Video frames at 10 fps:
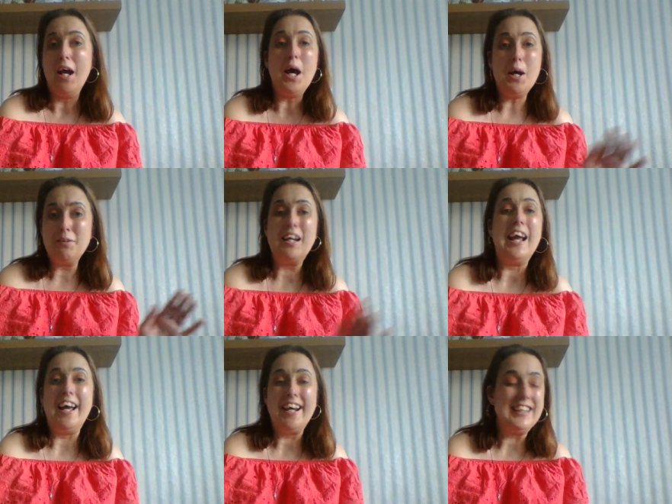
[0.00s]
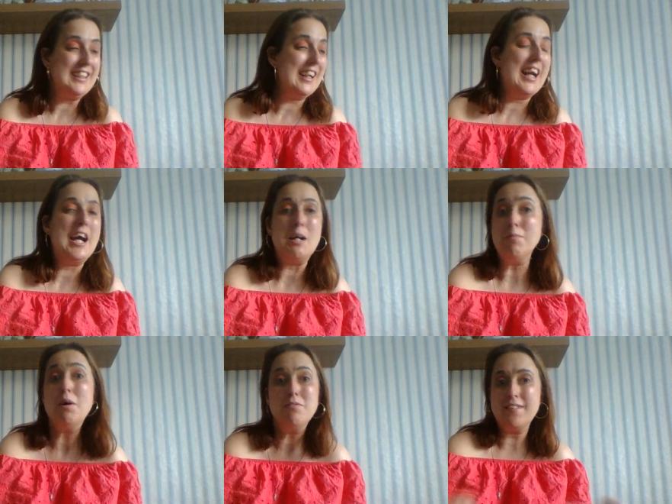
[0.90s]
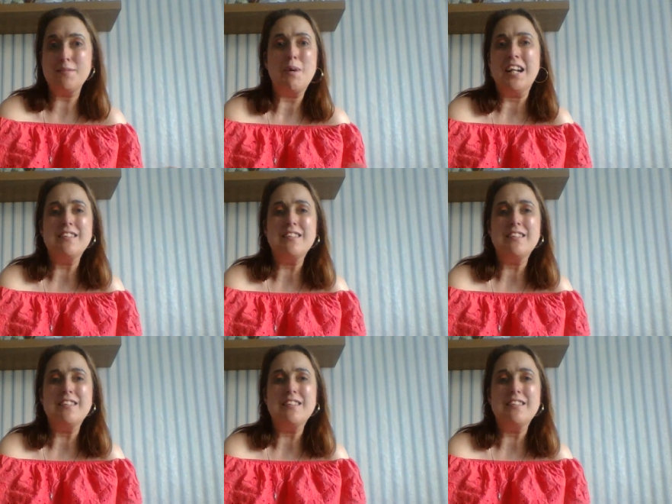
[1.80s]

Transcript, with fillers: okay, um, or as well